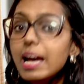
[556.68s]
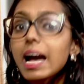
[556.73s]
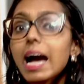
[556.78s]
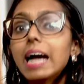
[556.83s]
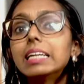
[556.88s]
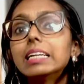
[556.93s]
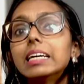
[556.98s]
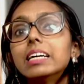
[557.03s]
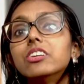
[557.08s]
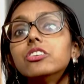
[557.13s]

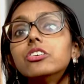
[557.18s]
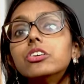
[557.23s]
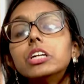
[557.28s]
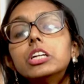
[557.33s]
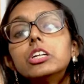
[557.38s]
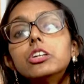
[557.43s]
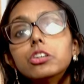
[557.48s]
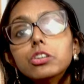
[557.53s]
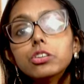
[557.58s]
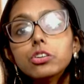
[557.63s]
and in
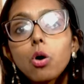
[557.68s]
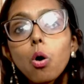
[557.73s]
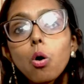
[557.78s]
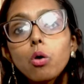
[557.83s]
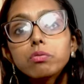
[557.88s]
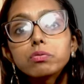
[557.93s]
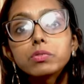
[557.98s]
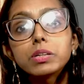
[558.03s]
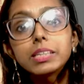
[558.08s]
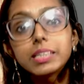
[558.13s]
return
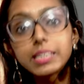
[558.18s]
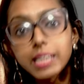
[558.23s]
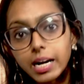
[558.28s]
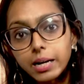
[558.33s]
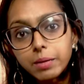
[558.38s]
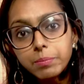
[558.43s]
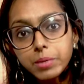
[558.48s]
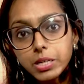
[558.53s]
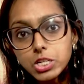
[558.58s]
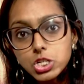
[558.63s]
of the
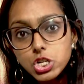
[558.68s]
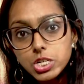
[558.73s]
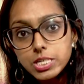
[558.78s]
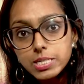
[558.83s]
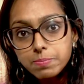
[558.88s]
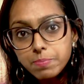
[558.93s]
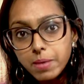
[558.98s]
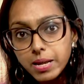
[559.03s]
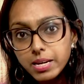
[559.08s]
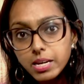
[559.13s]
time that you're
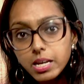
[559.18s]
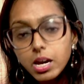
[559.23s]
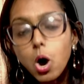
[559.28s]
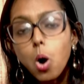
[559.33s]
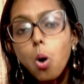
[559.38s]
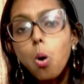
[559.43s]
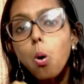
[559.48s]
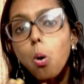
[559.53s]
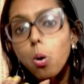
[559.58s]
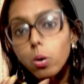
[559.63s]
spending
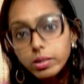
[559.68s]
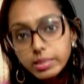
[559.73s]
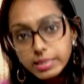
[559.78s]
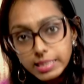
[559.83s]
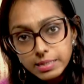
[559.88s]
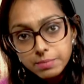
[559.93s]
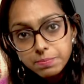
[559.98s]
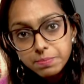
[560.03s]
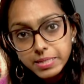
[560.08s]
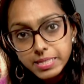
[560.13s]
on
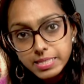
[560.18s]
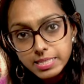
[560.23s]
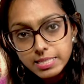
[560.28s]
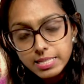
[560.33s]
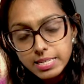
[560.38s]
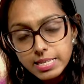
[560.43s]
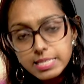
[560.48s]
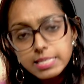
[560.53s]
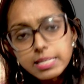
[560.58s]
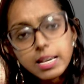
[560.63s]
their
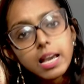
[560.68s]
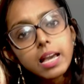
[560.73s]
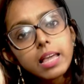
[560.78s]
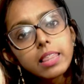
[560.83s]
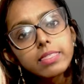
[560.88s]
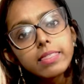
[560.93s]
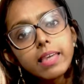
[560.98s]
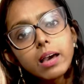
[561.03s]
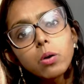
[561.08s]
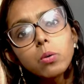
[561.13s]
business,
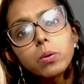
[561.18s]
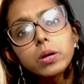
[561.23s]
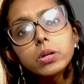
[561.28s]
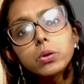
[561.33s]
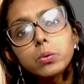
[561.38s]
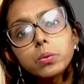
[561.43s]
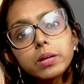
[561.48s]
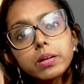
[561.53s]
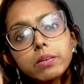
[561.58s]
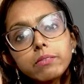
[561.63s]
they're going
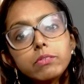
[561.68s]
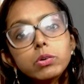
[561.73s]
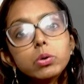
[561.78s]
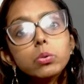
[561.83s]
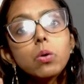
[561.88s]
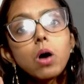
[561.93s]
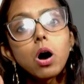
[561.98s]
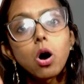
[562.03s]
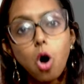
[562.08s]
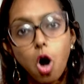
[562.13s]
to give
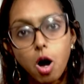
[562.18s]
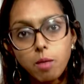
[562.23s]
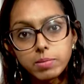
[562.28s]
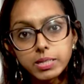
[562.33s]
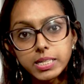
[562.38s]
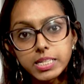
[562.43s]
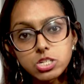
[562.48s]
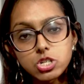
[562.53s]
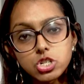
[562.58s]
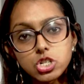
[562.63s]
you
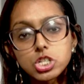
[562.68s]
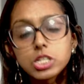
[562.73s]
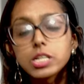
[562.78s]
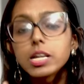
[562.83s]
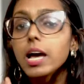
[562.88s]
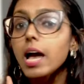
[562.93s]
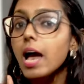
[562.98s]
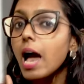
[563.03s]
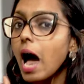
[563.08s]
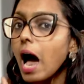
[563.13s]
accommodation
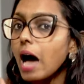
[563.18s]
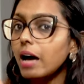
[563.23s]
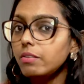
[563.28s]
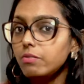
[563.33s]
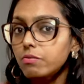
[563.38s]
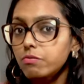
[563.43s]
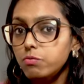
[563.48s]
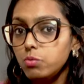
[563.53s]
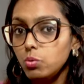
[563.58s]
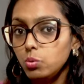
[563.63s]
and
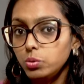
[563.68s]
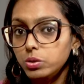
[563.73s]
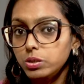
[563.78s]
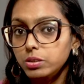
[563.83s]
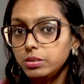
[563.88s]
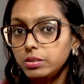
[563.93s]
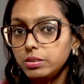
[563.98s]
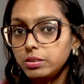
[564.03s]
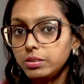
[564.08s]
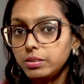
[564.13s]
food.
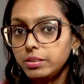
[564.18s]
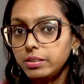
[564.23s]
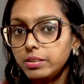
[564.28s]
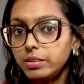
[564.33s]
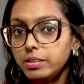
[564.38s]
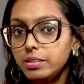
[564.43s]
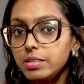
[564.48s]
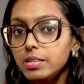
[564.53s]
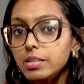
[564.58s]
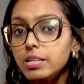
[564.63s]

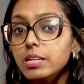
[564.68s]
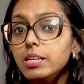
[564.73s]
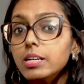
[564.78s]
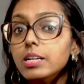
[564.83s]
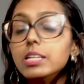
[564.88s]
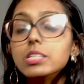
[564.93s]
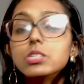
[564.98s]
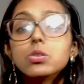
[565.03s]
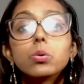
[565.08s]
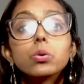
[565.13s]

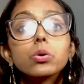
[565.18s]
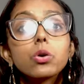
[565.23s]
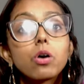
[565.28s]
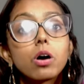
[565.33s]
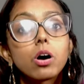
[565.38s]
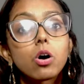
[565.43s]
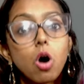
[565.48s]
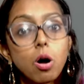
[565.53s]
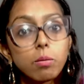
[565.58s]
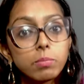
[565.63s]
So your
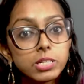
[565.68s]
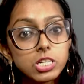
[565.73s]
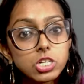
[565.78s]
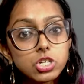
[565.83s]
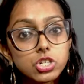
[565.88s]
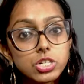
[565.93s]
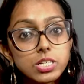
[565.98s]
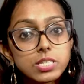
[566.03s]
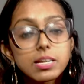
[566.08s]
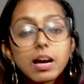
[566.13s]

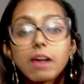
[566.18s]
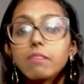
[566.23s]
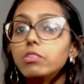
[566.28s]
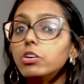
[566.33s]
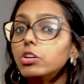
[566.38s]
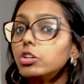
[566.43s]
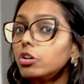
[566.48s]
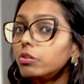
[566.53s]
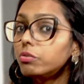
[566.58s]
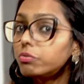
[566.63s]
accommodation is
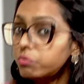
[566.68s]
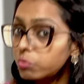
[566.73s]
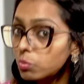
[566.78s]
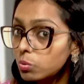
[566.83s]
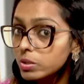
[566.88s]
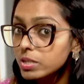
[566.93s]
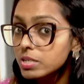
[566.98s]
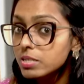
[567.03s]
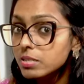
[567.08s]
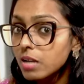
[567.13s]
covered, your
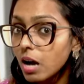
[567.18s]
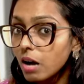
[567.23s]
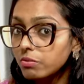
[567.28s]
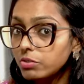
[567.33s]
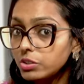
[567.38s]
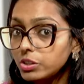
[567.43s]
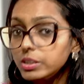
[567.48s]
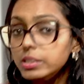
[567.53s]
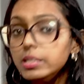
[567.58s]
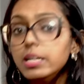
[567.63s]
food is
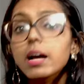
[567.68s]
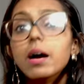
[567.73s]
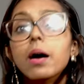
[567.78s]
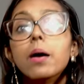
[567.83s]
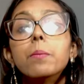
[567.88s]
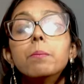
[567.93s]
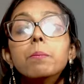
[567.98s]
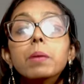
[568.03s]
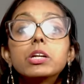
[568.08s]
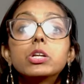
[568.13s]
covered,
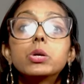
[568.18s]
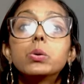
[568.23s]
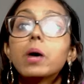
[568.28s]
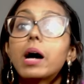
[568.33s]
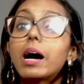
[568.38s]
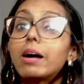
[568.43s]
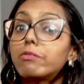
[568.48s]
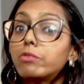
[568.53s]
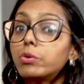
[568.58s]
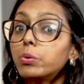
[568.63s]
but you
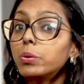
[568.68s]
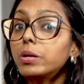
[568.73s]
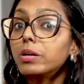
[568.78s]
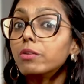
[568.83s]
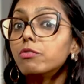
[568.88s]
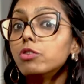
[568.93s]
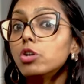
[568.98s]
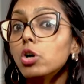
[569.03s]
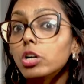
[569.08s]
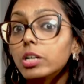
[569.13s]
have to
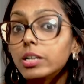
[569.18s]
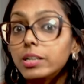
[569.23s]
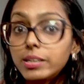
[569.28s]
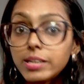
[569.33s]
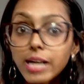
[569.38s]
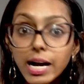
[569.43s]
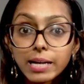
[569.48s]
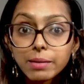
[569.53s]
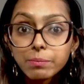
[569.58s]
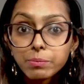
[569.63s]
give your
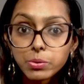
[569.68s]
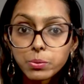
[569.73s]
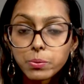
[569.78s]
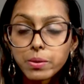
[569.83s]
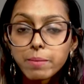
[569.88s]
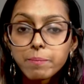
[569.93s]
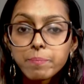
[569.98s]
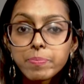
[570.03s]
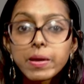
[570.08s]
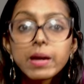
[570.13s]
time to
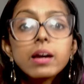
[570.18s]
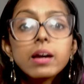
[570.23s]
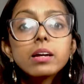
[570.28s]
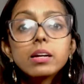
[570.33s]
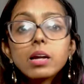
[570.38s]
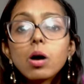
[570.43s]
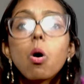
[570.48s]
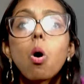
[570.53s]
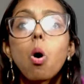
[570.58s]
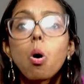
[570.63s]
them.
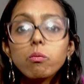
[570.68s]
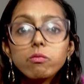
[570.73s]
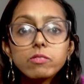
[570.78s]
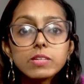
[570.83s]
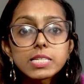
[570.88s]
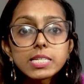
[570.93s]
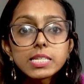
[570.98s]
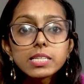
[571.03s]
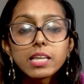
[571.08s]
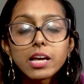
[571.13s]
Now,
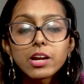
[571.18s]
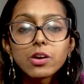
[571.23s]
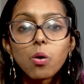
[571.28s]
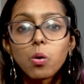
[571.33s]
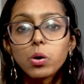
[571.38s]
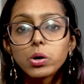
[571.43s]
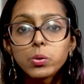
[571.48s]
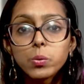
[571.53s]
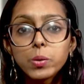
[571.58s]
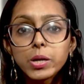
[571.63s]
obviously, they're
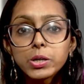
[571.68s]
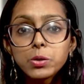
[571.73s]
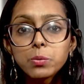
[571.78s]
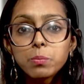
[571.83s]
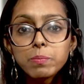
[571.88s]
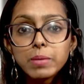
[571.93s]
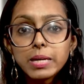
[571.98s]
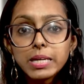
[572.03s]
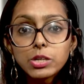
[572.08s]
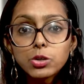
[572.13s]
not going to
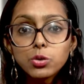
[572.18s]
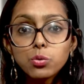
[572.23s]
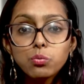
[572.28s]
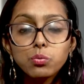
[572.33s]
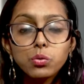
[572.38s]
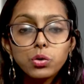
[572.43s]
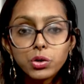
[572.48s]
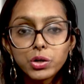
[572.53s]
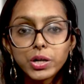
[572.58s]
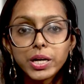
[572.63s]
make you
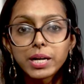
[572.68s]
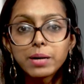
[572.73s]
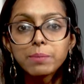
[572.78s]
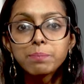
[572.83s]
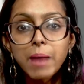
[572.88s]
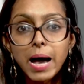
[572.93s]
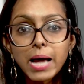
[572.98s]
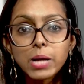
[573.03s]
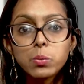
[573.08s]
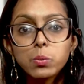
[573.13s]
work like
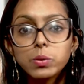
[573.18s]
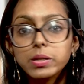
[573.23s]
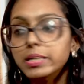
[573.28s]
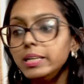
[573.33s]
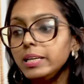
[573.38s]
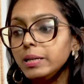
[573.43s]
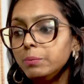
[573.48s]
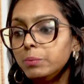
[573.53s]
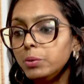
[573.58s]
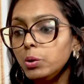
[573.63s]
manual
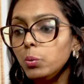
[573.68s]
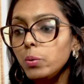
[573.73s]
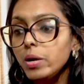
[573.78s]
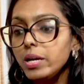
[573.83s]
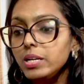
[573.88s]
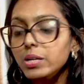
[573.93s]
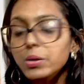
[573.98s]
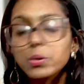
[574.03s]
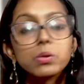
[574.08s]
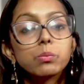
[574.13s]
labor
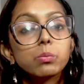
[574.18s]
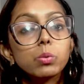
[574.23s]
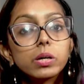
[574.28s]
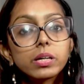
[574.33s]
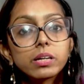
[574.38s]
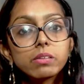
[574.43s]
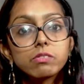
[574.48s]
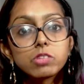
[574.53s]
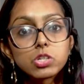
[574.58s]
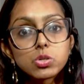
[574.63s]
wherein you're
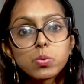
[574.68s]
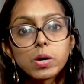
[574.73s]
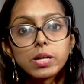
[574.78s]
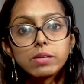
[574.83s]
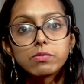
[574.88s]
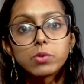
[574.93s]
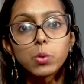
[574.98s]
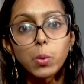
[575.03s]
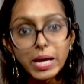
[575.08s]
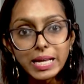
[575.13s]
working for
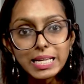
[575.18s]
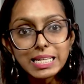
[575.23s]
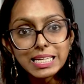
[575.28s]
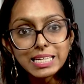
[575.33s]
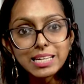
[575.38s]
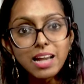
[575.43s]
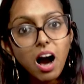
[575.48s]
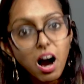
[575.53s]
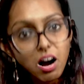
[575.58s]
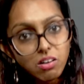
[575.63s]
12 to
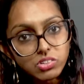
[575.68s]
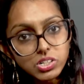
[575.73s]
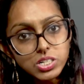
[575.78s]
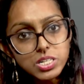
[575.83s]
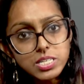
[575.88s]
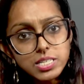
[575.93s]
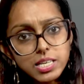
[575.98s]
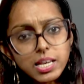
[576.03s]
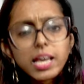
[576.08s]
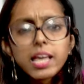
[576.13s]
18
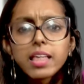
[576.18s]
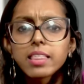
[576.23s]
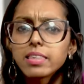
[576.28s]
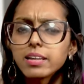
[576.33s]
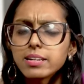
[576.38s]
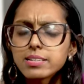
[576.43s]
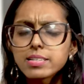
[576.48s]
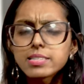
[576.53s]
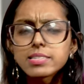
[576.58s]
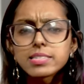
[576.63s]
hours.
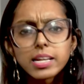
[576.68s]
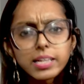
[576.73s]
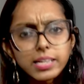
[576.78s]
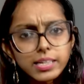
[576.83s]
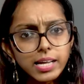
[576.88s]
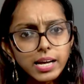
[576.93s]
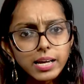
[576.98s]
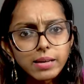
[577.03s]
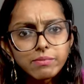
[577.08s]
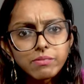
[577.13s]
There's a set
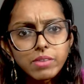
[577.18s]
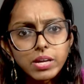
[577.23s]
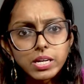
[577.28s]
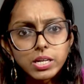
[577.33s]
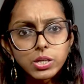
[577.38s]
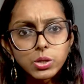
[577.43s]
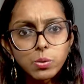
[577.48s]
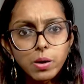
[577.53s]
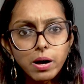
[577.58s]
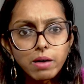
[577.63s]
time
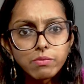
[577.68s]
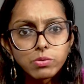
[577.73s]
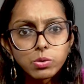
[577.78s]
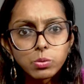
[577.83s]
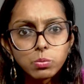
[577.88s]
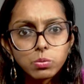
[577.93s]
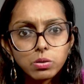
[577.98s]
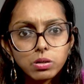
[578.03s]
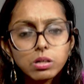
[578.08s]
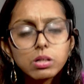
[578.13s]
wherein you have to
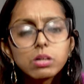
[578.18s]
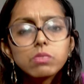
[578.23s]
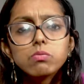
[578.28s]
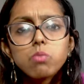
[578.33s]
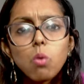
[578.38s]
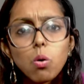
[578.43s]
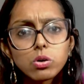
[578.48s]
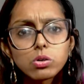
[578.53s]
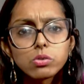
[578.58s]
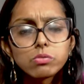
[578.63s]
work
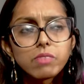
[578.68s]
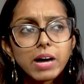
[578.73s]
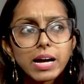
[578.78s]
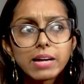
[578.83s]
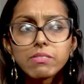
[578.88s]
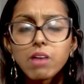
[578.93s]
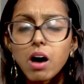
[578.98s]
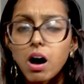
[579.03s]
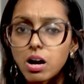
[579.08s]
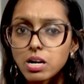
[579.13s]
4 to 5
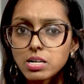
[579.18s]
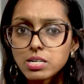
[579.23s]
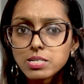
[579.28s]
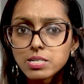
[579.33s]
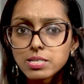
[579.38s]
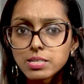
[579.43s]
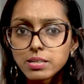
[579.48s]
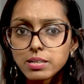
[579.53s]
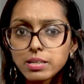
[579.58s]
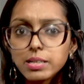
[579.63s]

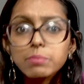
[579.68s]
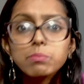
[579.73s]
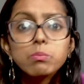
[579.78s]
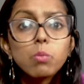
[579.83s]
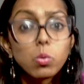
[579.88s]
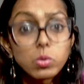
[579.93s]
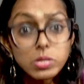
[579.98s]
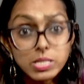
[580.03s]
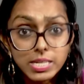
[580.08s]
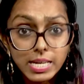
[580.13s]
hours in
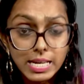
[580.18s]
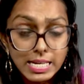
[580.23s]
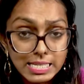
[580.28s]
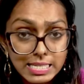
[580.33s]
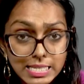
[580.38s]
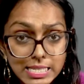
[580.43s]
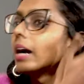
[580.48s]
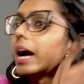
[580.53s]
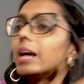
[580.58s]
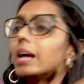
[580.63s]
most
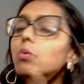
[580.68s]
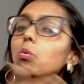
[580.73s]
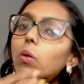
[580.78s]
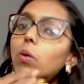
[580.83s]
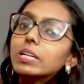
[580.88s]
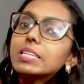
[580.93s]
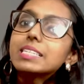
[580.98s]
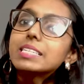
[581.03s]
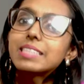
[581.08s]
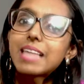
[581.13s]
cases. And
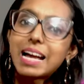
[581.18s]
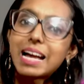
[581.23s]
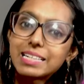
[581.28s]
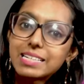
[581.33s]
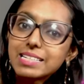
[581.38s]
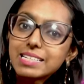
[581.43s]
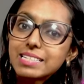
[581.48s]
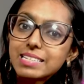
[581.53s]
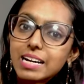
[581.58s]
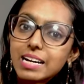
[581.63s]
once that
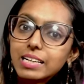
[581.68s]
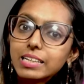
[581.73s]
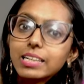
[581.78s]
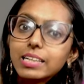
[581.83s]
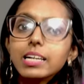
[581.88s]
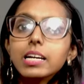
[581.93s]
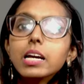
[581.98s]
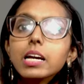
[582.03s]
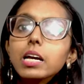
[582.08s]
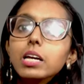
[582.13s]
is done,
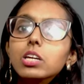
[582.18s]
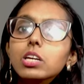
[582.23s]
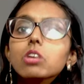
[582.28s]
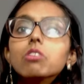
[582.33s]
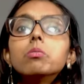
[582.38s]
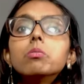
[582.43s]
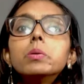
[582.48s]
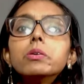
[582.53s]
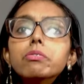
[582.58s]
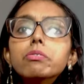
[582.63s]
you
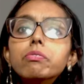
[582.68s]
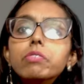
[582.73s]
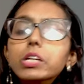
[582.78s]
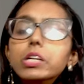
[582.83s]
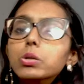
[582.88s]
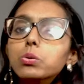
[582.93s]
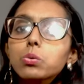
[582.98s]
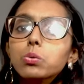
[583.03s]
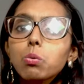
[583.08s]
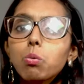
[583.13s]
will be free
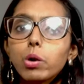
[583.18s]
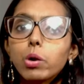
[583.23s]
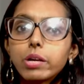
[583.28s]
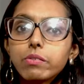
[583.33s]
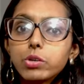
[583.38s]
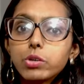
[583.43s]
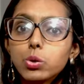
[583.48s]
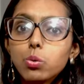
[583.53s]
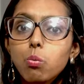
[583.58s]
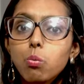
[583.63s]
to do
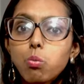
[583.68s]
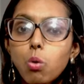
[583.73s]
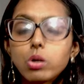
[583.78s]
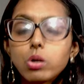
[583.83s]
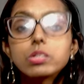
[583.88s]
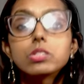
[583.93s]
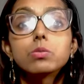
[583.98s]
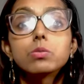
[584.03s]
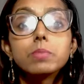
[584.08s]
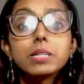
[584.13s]
whatever you
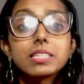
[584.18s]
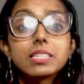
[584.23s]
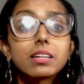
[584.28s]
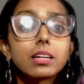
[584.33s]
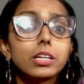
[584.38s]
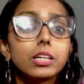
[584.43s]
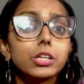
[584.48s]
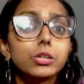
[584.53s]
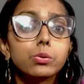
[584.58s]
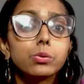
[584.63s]
want. So
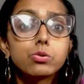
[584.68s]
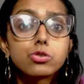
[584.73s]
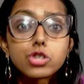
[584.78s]
basically, you